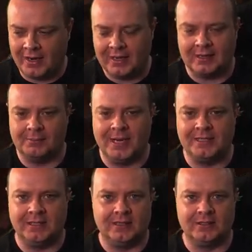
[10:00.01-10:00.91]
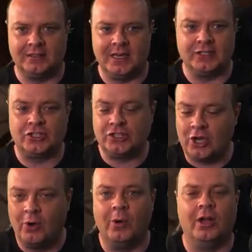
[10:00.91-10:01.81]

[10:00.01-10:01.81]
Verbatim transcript: very clickbaity because it's so